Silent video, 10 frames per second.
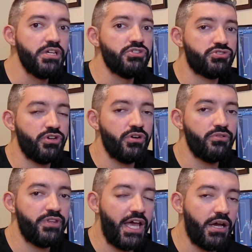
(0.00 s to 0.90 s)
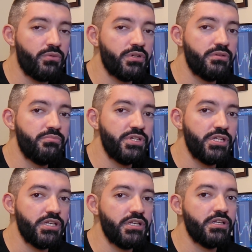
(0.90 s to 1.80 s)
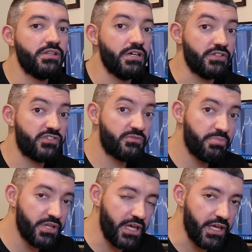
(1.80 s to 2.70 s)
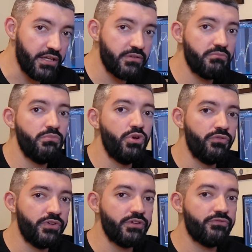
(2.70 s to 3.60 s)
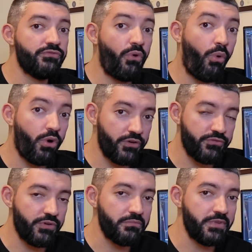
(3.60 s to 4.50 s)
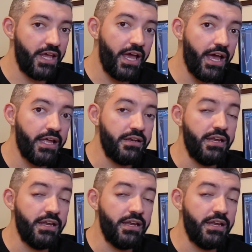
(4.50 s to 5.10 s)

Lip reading: So that would be the split moving forward from that.